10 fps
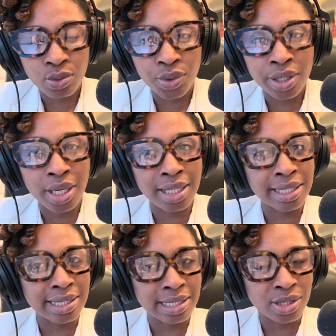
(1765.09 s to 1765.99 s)
where chronic
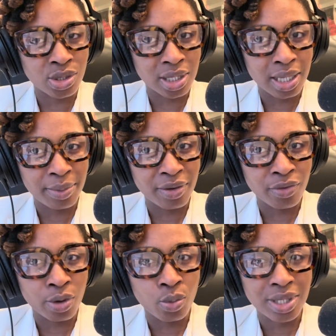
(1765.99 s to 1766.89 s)
diseases are coming from,